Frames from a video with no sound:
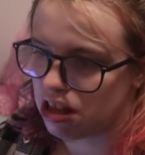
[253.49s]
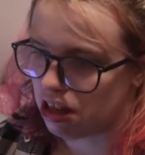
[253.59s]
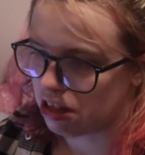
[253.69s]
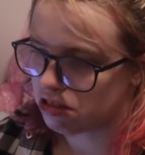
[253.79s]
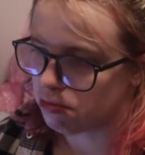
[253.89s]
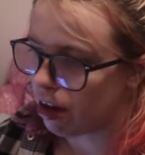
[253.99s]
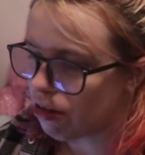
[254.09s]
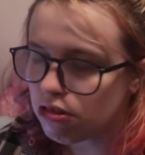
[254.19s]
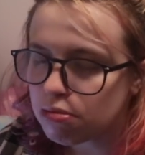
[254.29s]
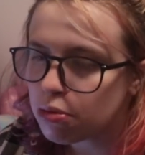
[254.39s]
like some
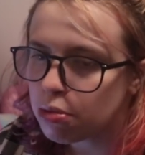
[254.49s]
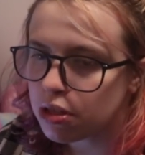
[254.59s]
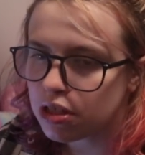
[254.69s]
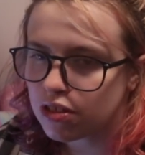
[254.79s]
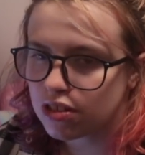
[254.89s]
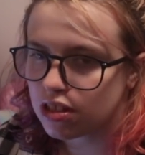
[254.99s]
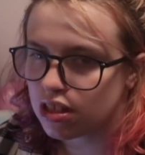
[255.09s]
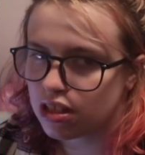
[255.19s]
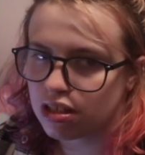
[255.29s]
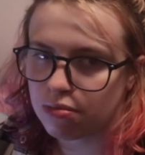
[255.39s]
horrible
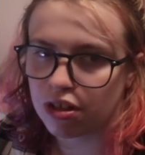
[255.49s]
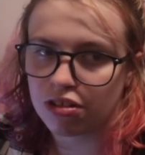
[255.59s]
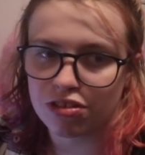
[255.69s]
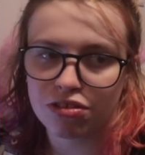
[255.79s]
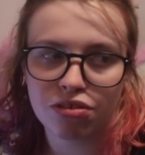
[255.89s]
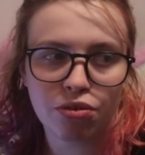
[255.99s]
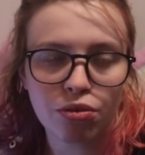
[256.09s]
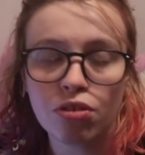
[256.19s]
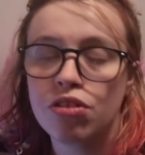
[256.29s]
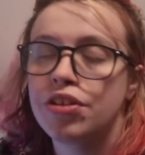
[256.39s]
person, because
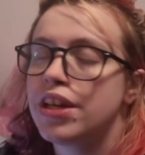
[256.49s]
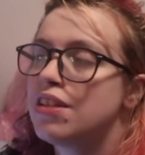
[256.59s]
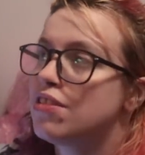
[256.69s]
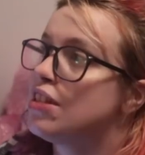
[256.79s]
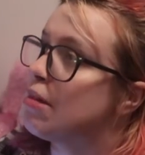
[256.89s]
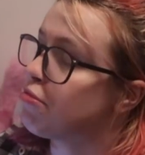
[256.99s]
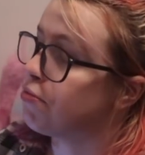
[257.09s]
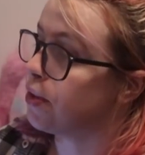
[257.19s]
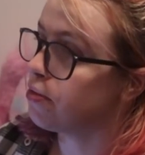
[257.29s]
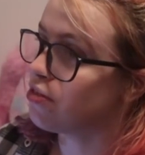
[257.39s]
all the internet
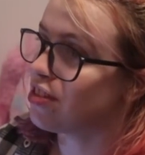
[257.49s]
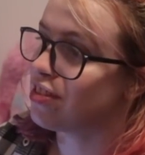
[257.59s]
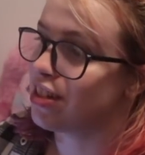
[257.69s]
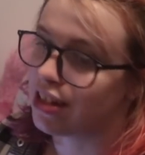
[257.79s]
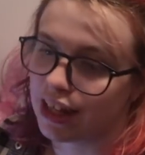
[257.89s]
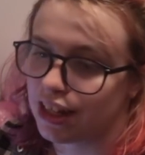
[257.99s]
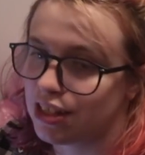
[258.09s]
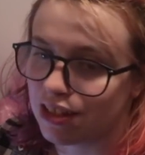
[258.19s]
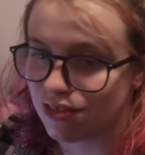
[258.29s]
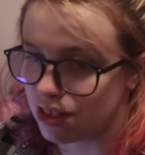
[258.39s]
promotes is the
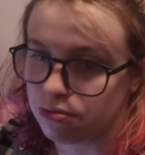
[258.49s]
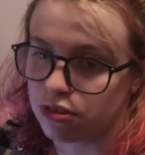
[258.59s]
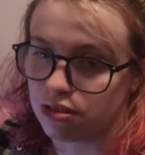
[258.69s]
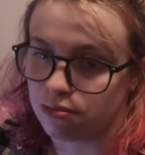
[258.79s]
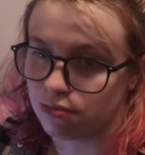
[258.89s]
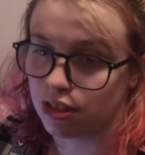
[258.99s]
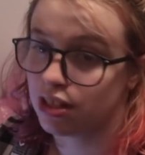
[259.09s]
negative symptoms.